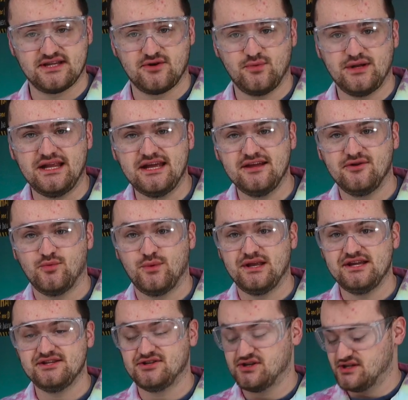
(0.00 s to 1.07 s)
thing we need
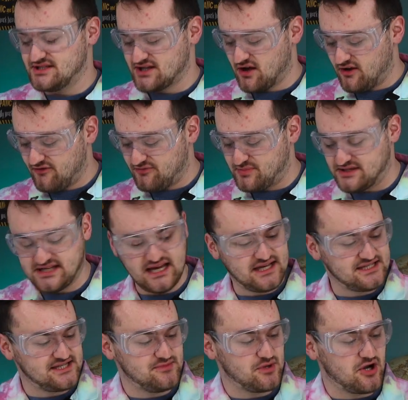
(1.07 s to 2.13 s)
to dissolve
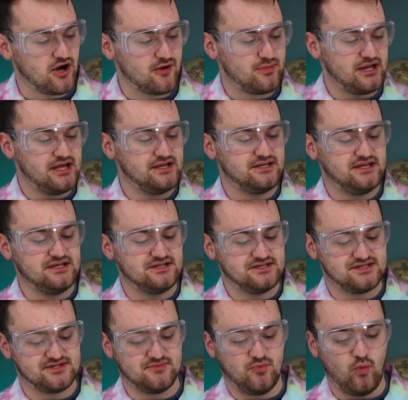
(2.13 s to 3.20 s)
potassium carbonate into
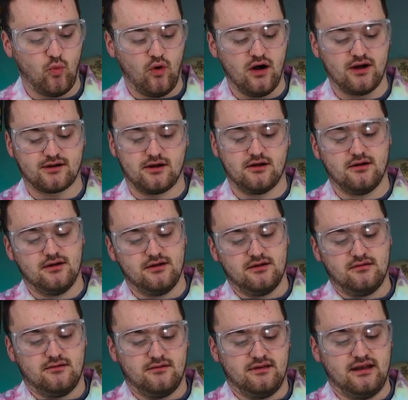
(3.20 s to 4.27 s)
some water.
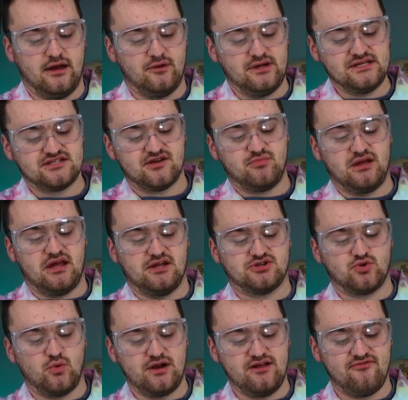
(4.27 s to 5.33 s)
Now it needs to be a
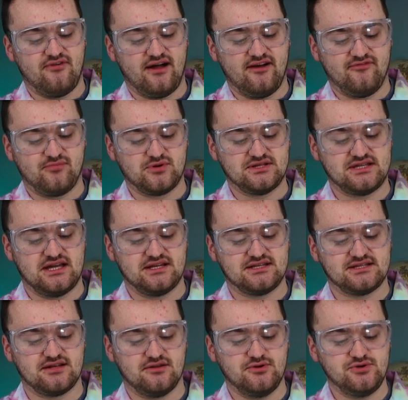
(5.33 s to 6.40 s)
25%
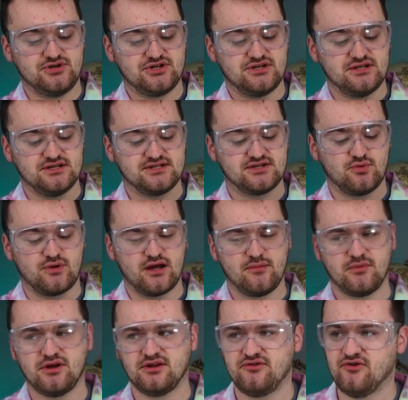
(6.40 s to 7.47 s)
solution, so what
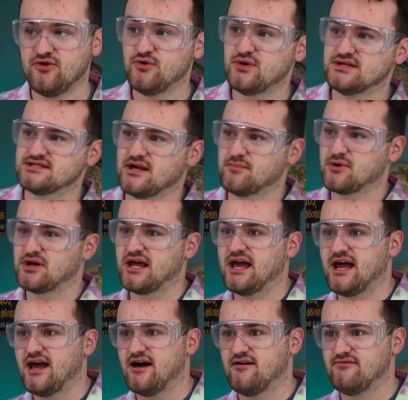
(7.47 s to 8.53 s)
I'm going to do is I'm going to
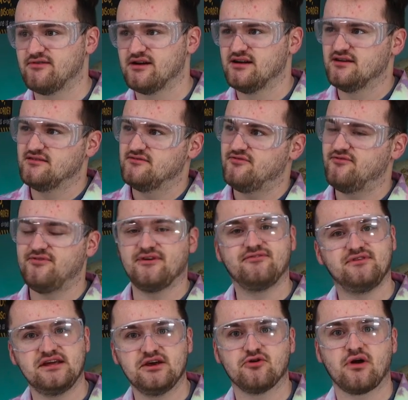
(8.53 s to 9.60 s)
have
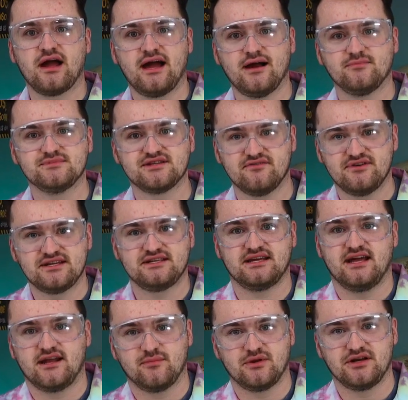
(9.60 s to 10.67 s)
50 grams of it,
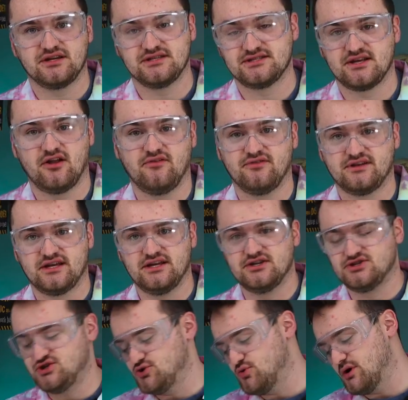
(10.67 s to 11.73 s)
and I'm going to dissolve it
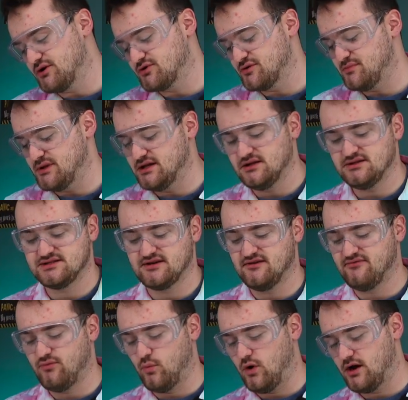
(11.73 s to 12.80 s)
in 200 mils
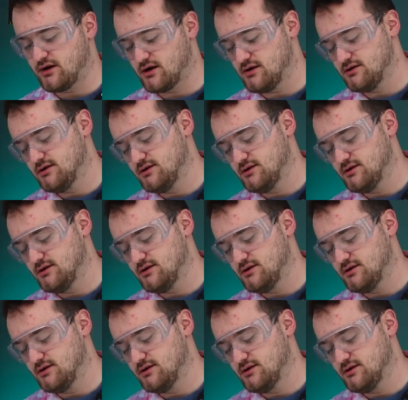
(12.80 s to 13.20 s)
of water.